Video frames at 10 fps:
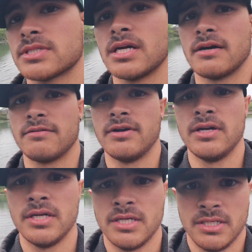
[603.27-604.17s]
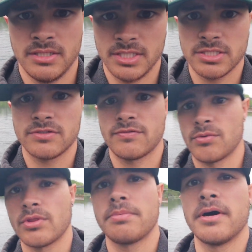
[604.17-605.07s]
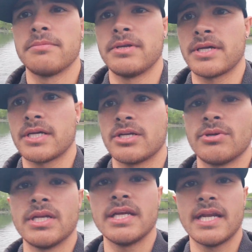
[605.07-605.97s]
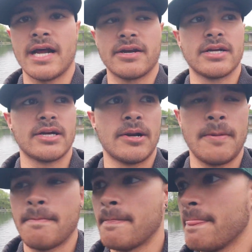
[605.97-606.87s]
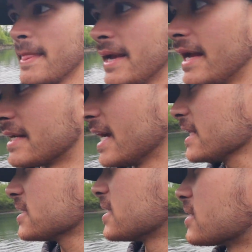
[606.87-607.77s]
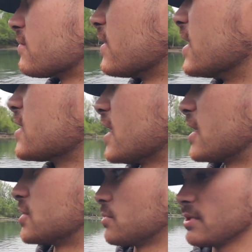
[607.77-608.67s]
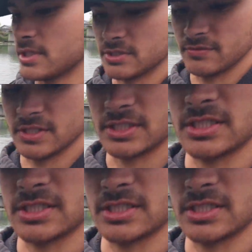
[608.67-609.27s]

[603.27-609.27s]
stuff. This is for the public. You need to get out here and catch these fish and enjoy these fish,